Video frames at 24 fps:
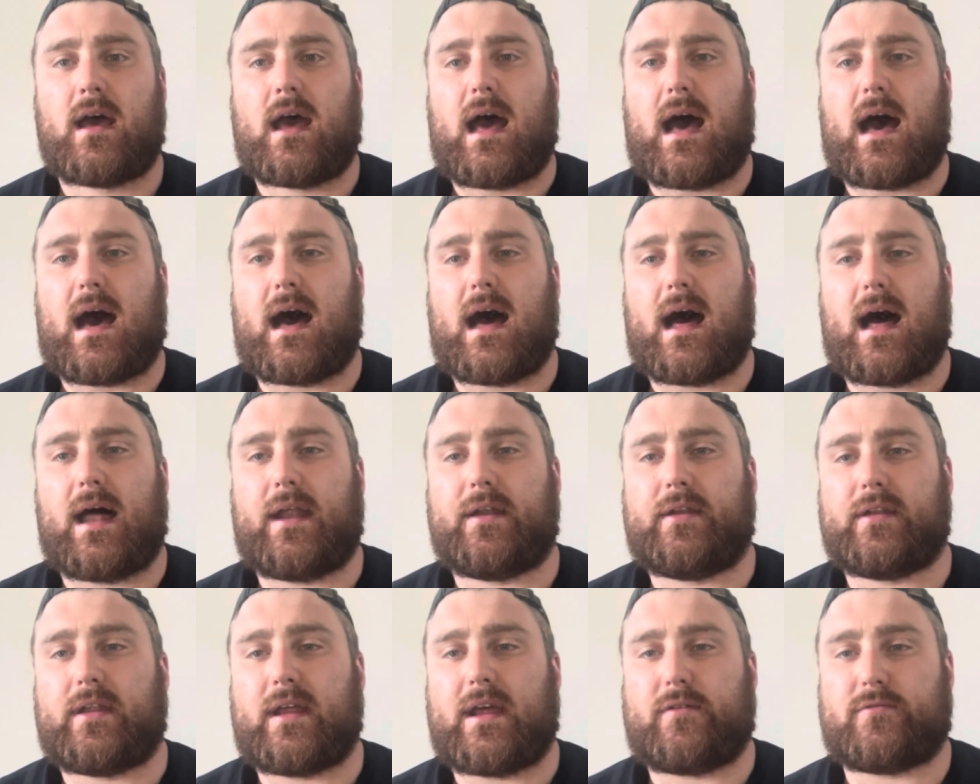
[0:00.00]

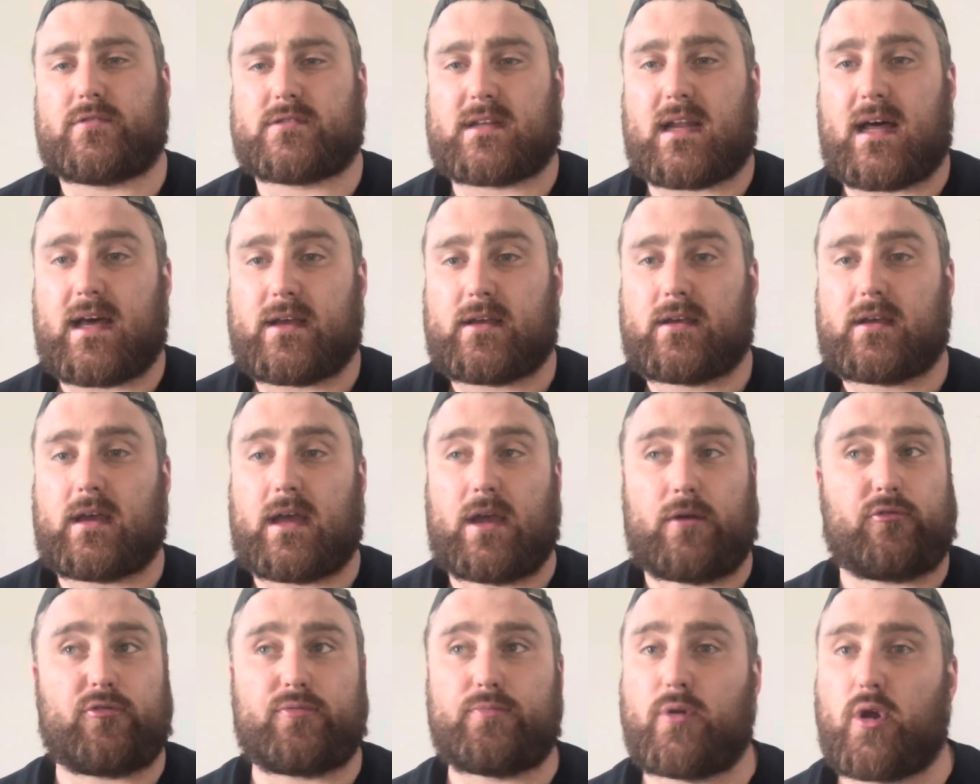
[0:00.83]
and it was like
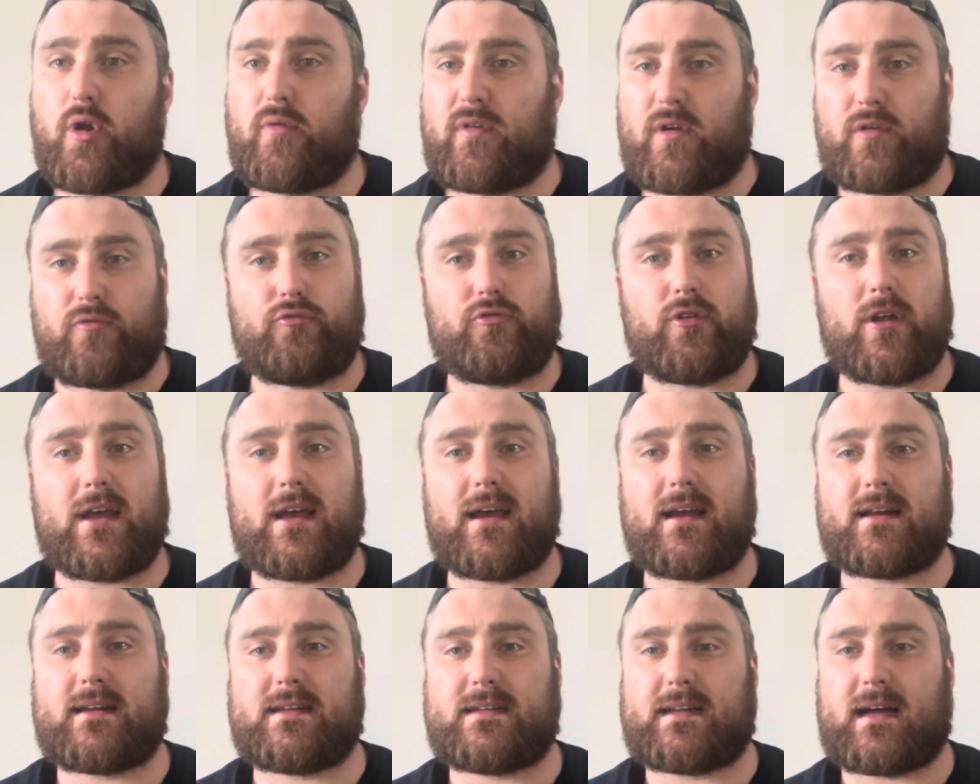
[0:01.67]
it was moving
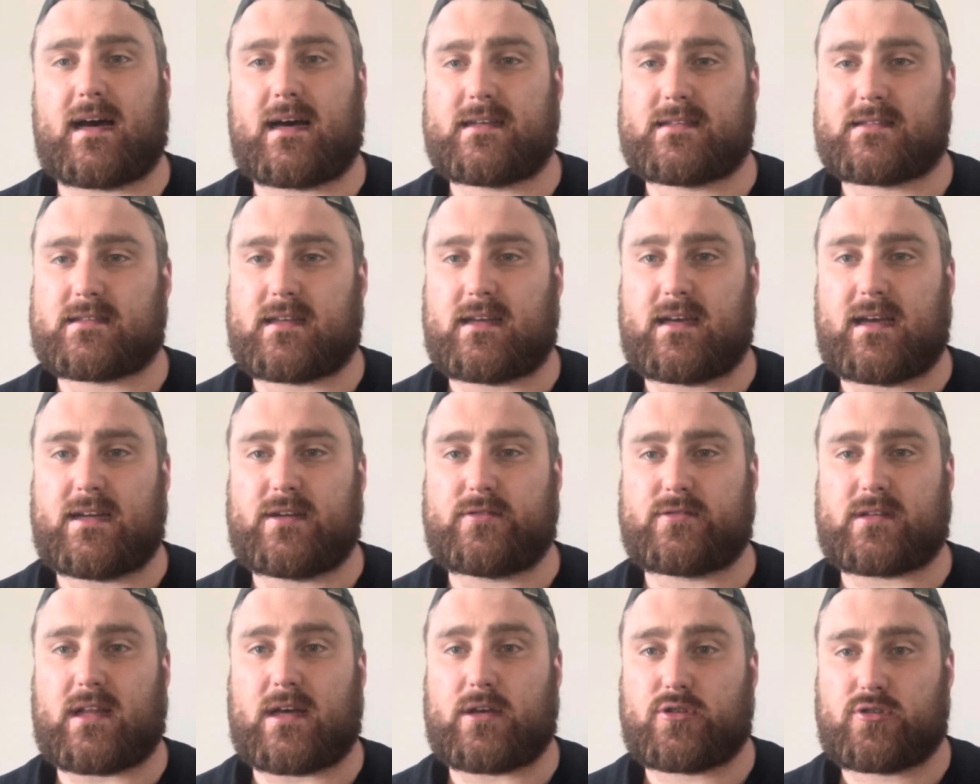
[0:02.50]
really nicely, and it
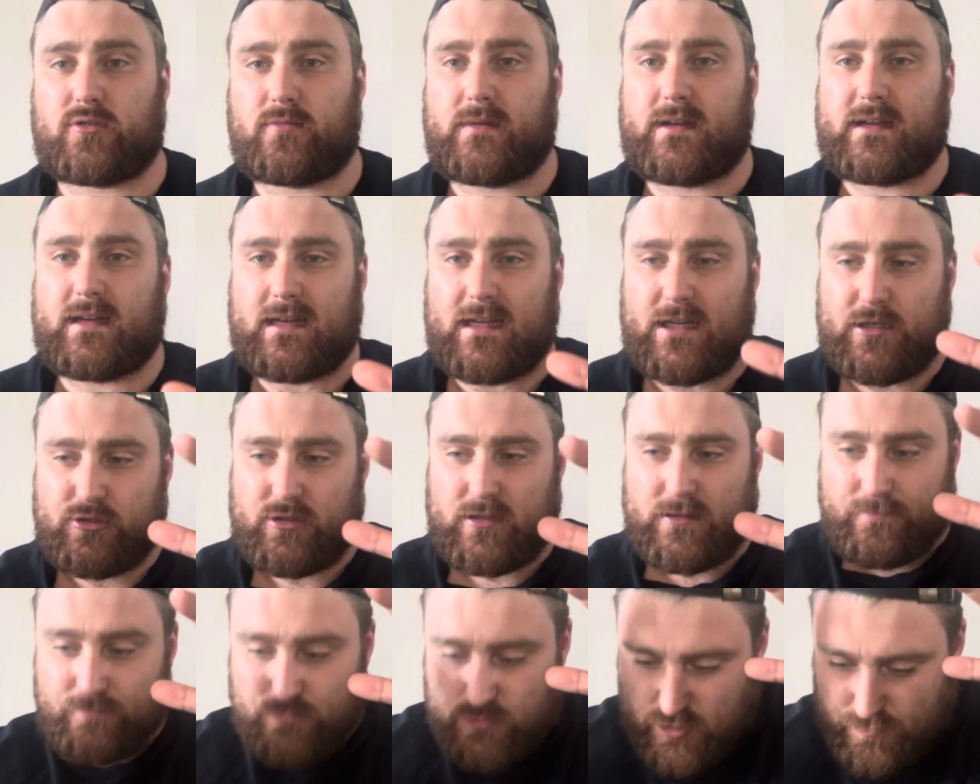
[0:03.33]
was like somebody
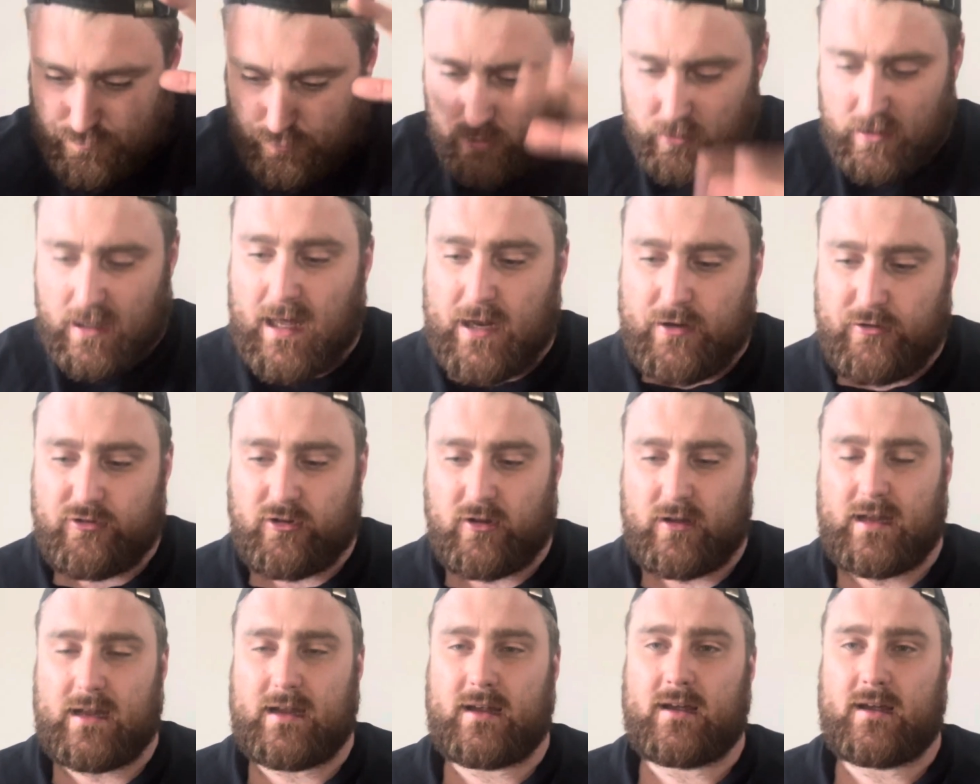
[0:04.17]
literally just put the hands on it